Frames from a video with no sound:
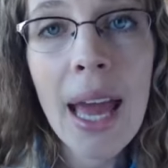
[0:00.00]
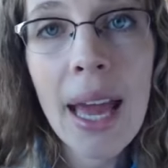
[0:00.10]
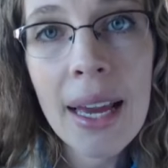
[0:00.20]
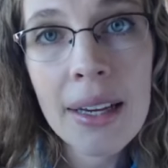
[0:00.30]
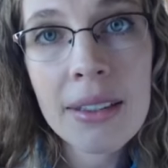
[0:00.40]

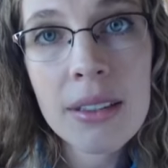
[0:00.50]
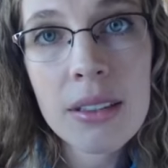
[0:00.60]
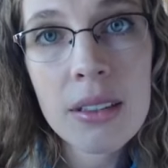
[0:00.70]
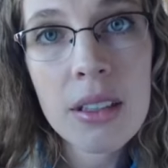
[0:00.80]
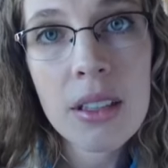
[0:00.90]

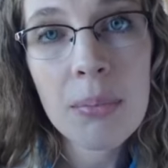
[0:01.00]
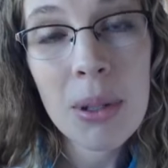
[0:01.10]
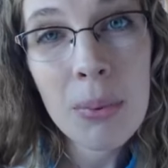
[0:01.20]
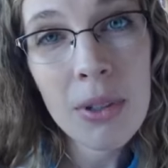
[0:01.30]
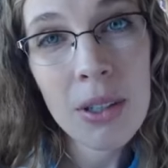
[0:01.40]
And
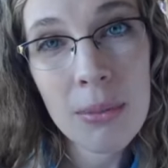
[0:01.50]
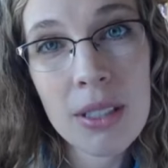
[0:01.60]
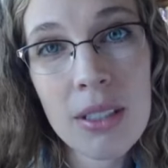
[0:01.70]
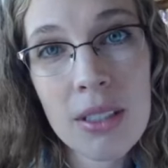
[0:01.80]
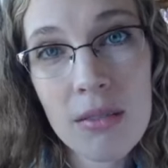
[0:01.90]
people can be
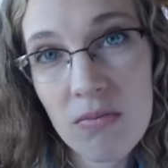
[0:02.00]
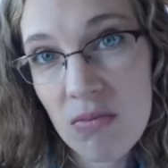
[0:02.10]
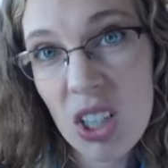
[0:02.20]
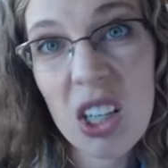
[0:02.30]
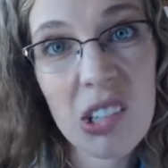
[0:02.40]

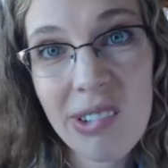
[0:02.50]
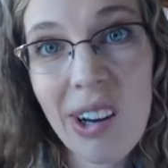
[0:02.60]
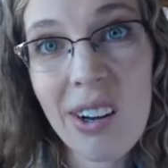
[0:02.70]
stuck